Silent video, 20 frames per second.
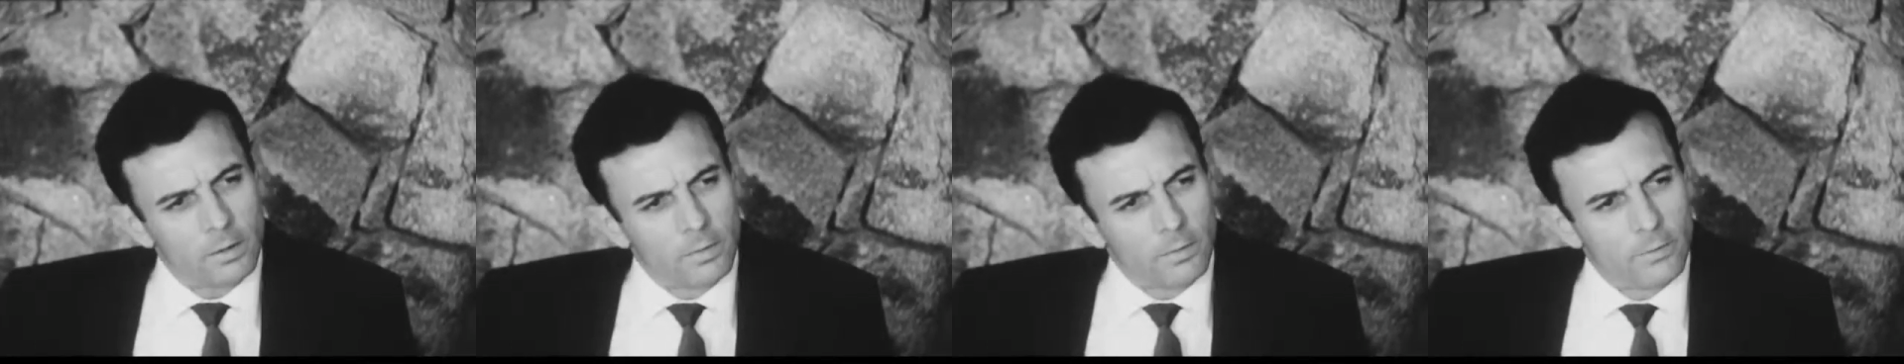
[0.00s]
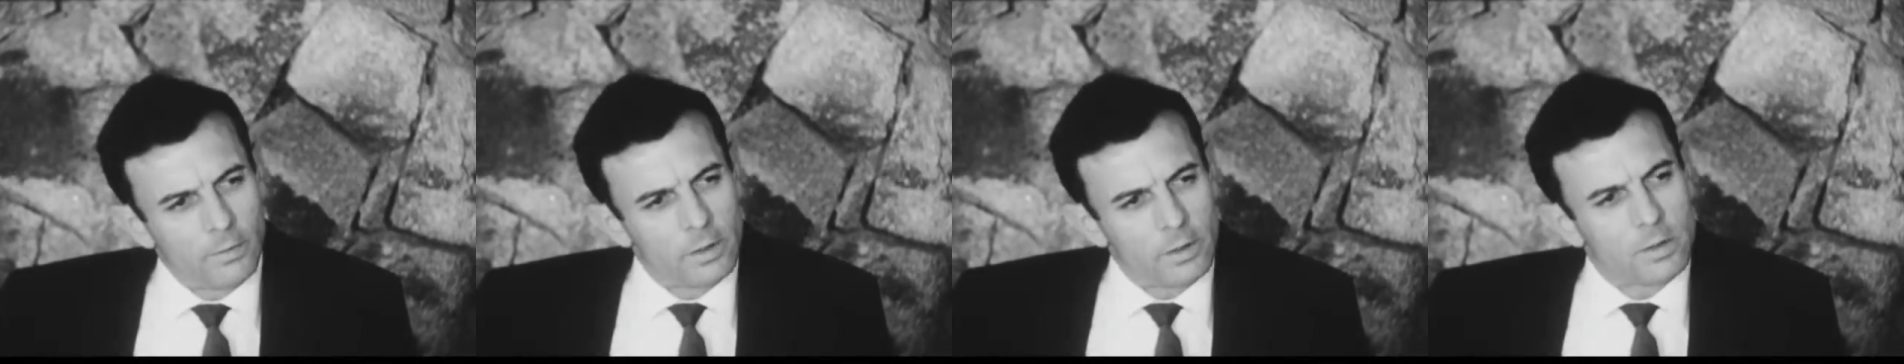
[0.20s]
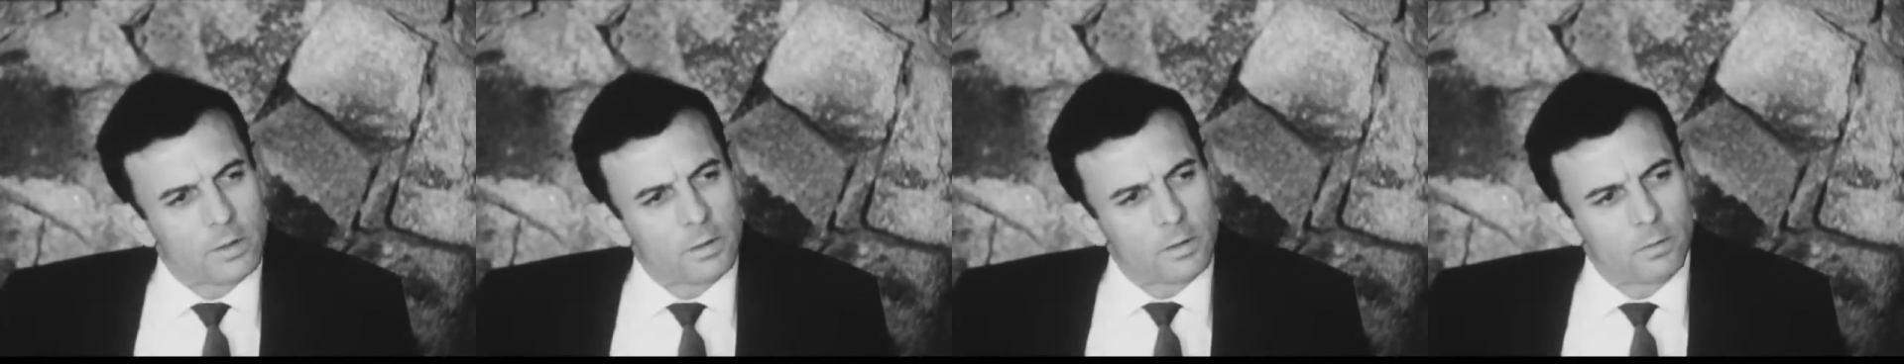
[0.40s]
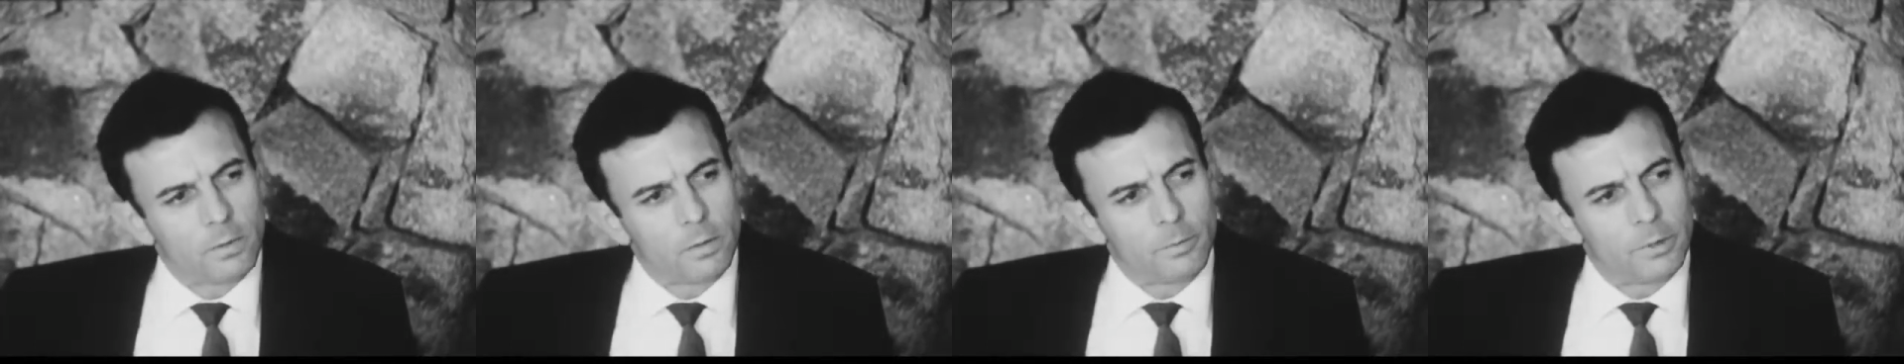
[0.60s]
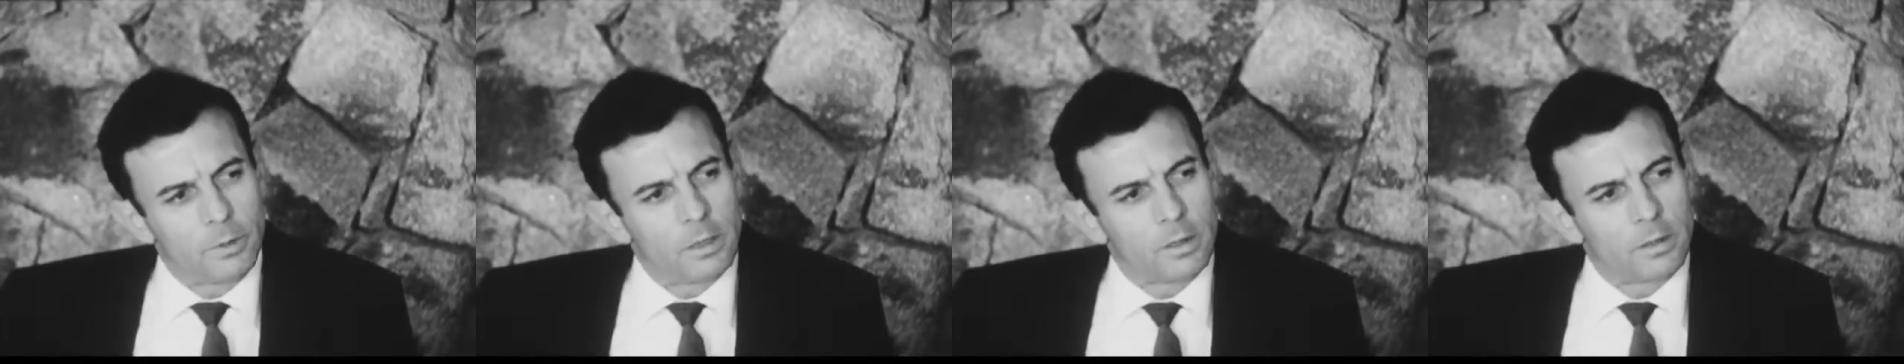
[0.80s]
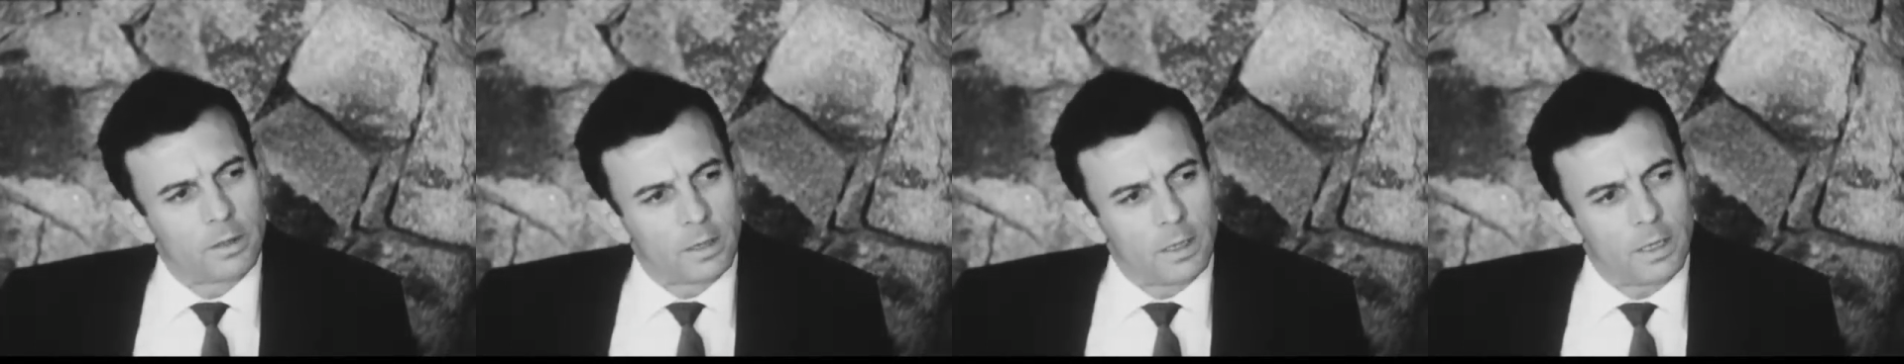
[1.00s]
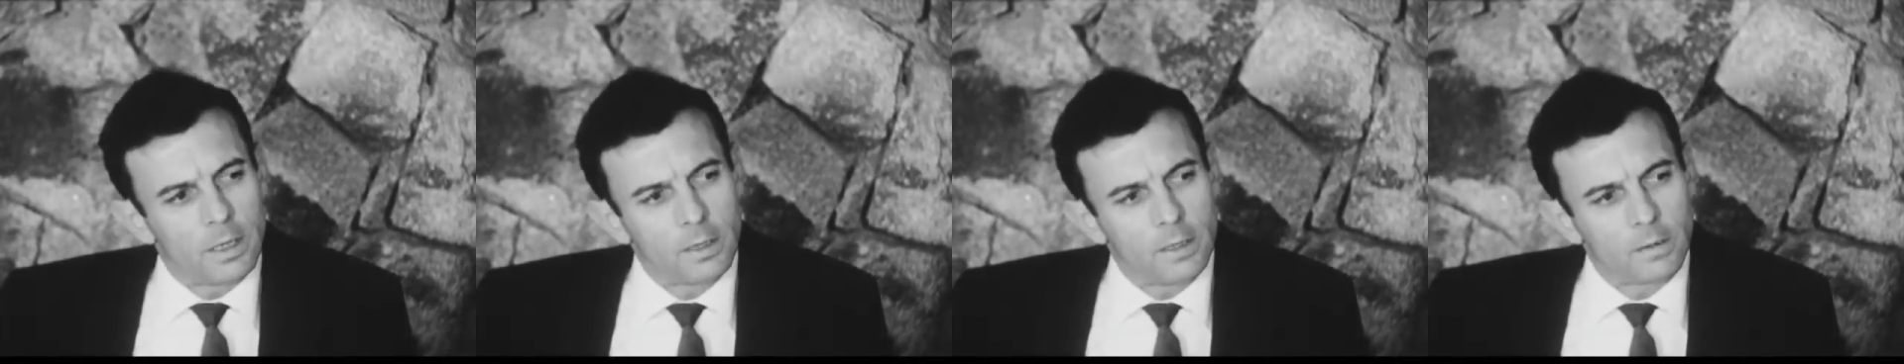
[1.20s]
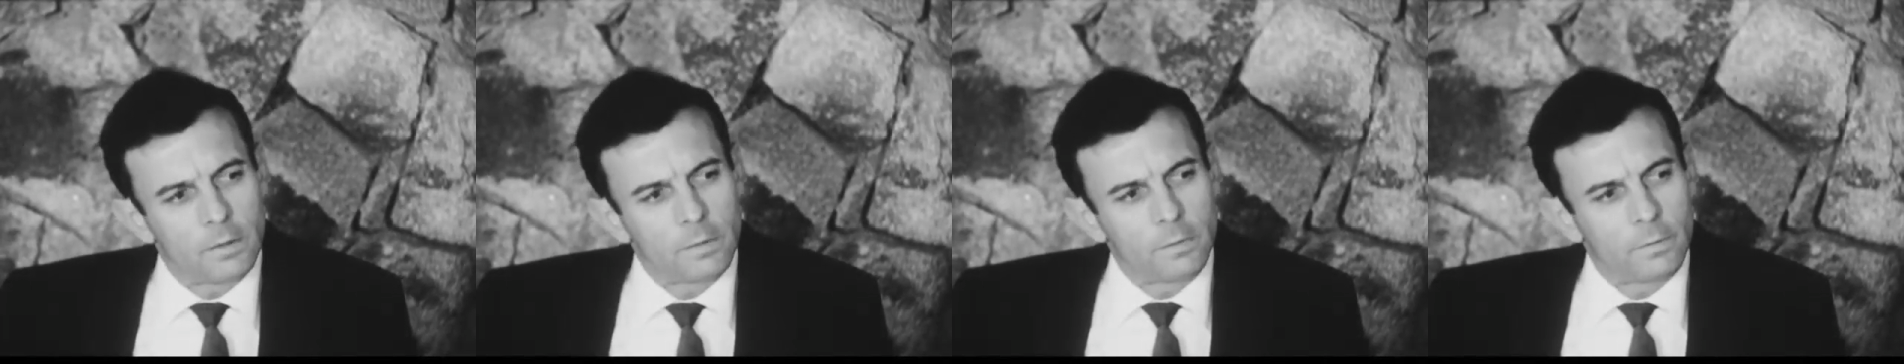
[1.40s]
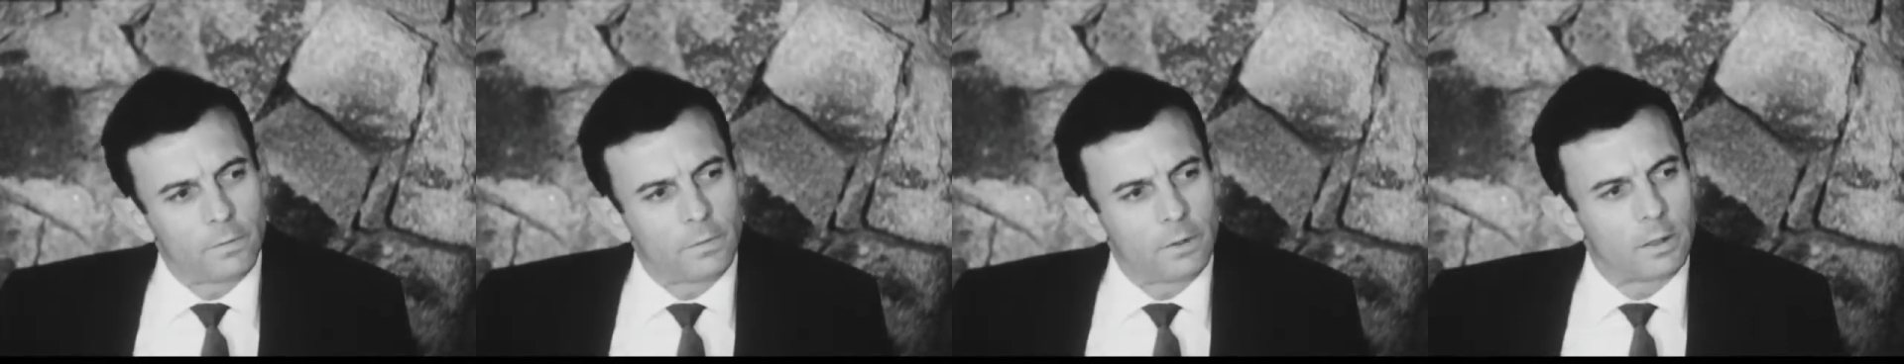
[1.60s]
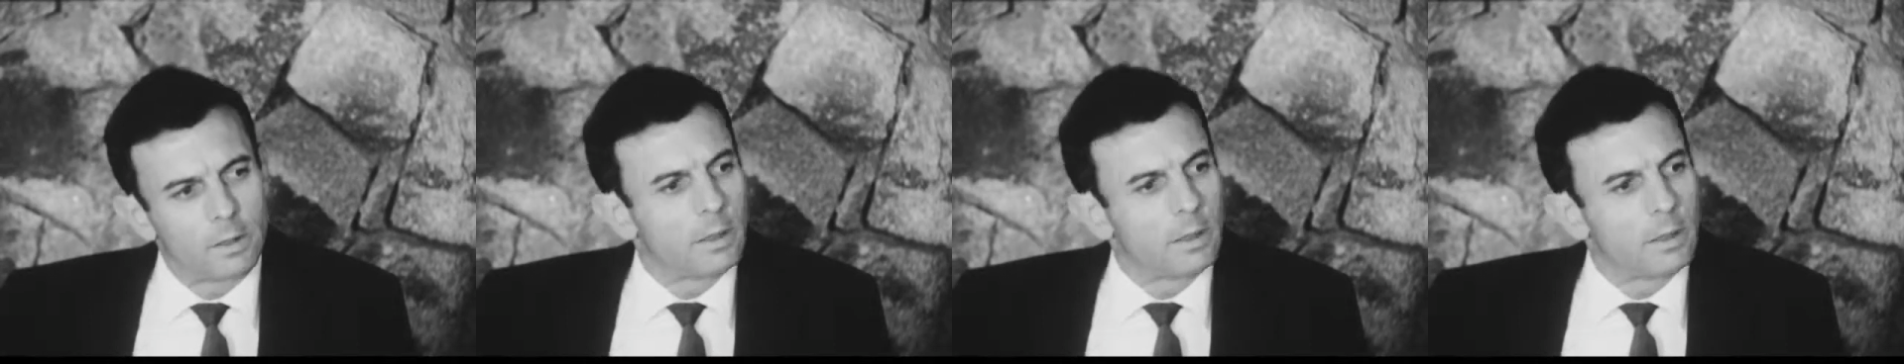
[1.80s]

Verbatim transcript: revisions will be in the light of uh,